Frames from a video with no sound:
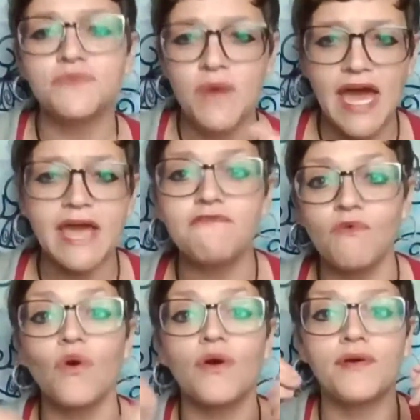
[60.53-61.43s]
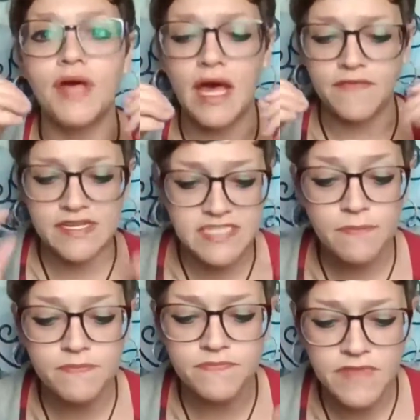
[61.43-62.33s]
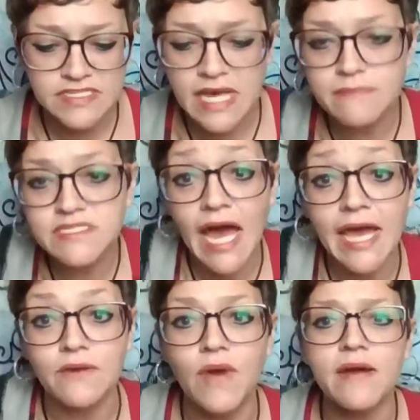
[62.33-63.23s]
right, for the same sign, right?